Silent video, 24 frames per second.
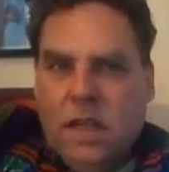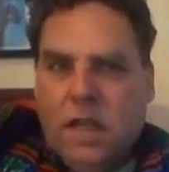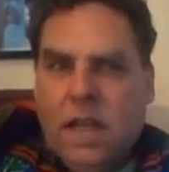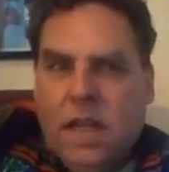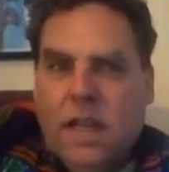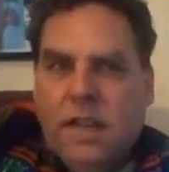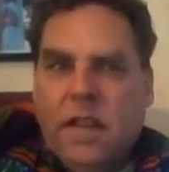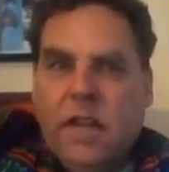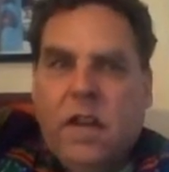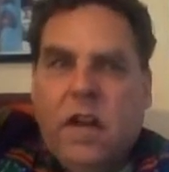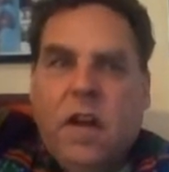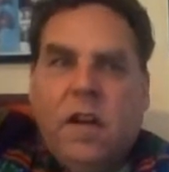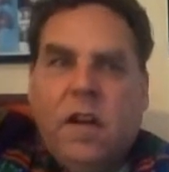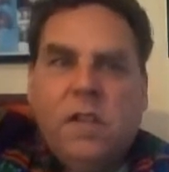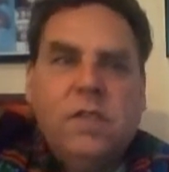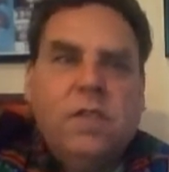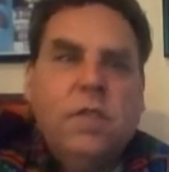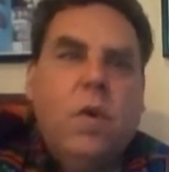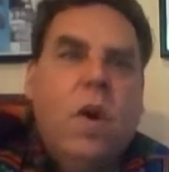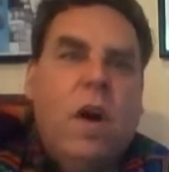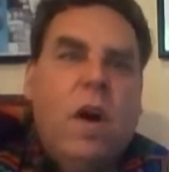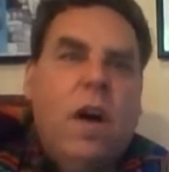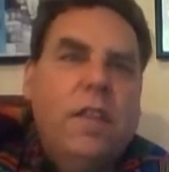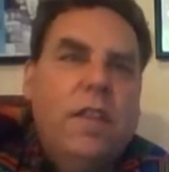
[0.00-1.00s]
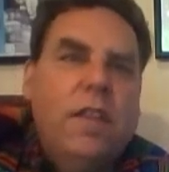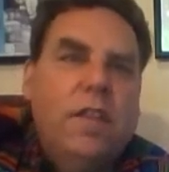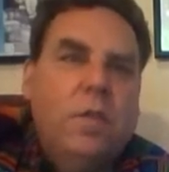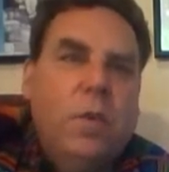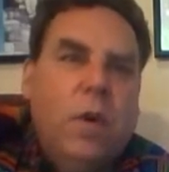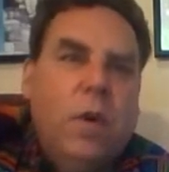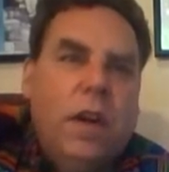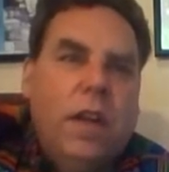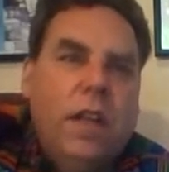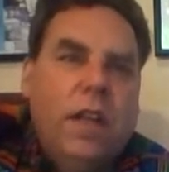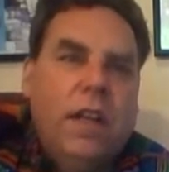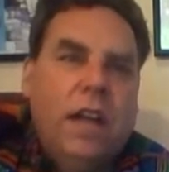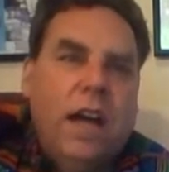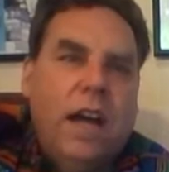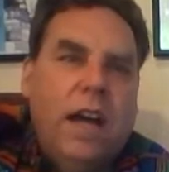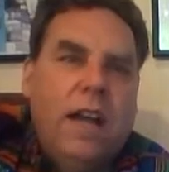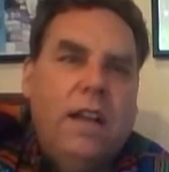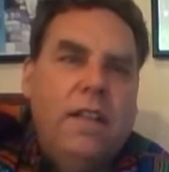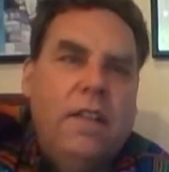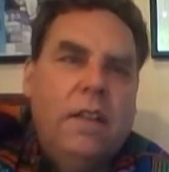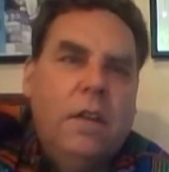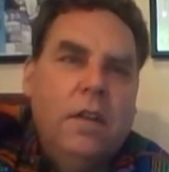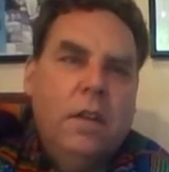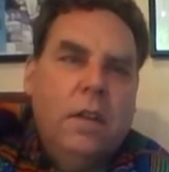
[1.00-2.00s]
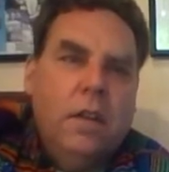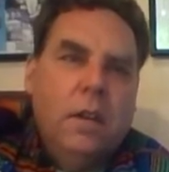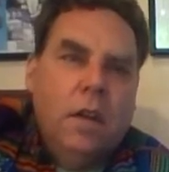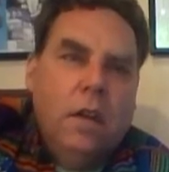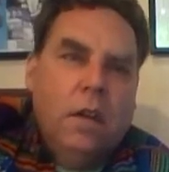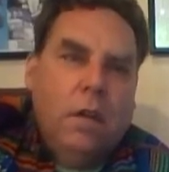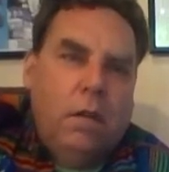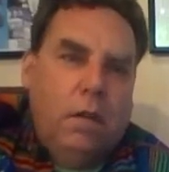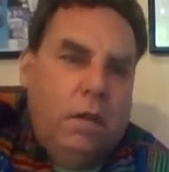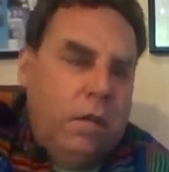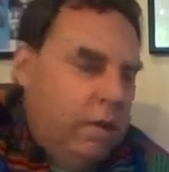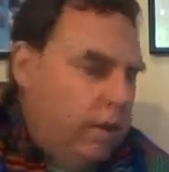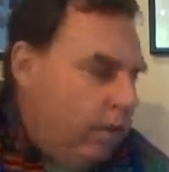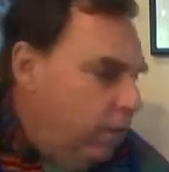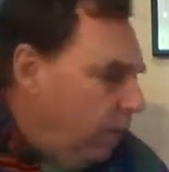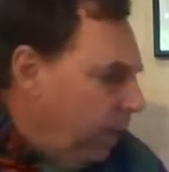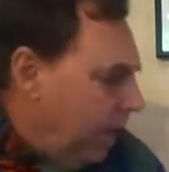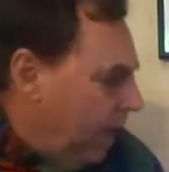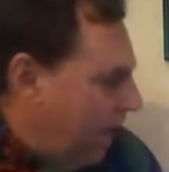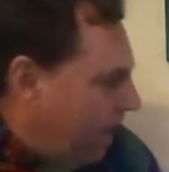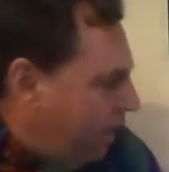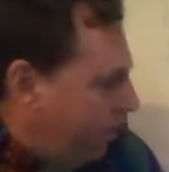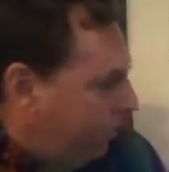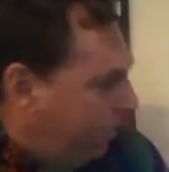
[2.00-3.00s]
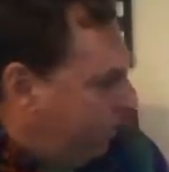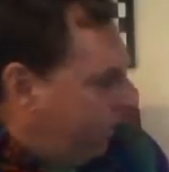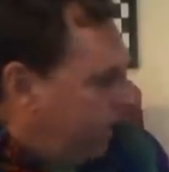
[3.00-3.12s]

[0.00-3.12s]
And then also on the 29th, we have